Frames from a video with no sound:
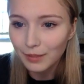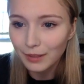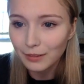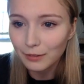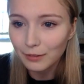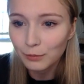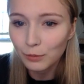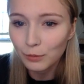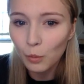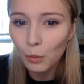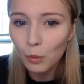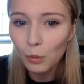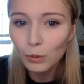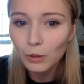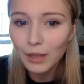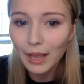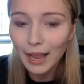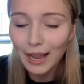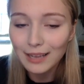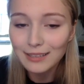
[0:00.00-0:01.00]
that the
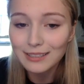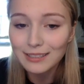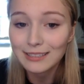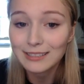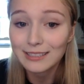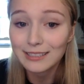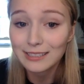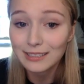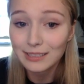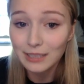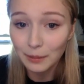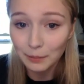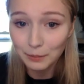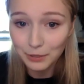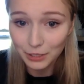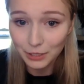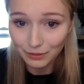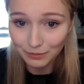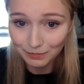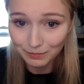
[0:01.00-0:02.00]
rule has its
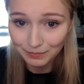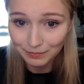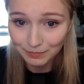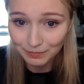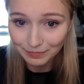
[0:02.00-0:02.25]
exception.